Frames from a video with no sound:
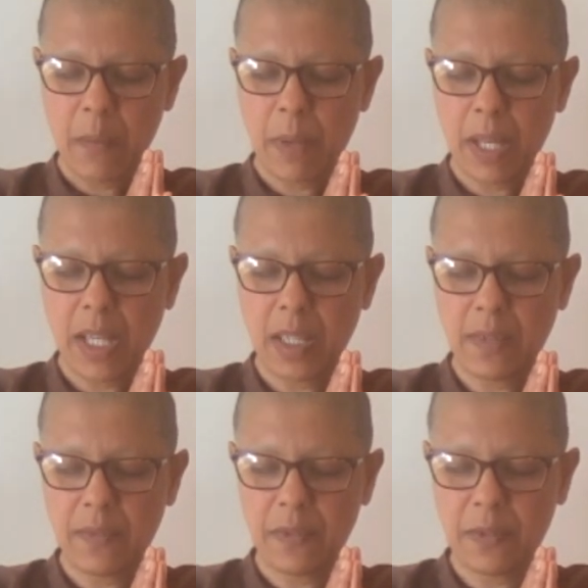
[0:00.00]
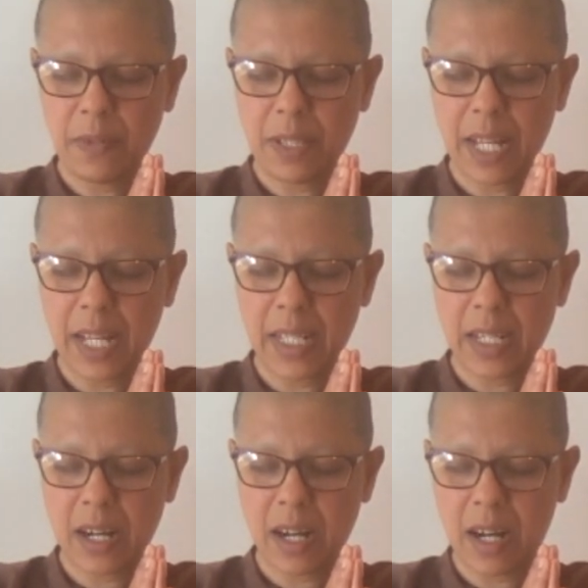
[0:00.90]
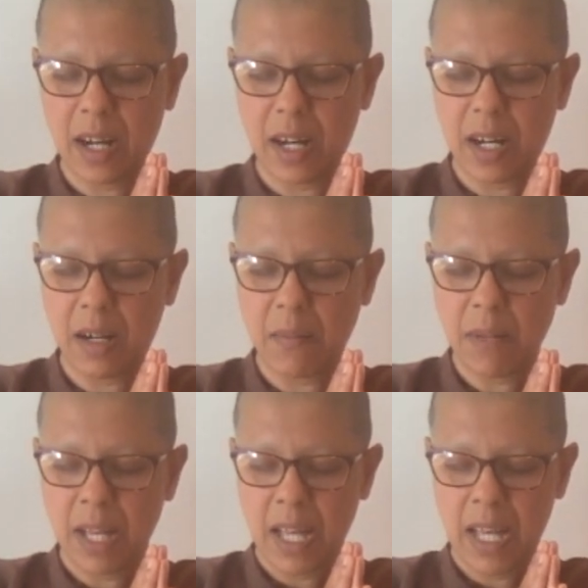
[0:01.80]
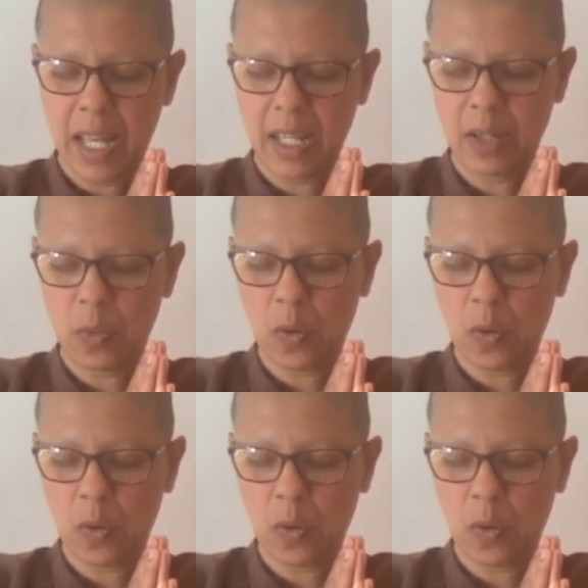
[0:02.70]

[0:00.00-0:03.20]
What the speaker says: peaceful and calm, and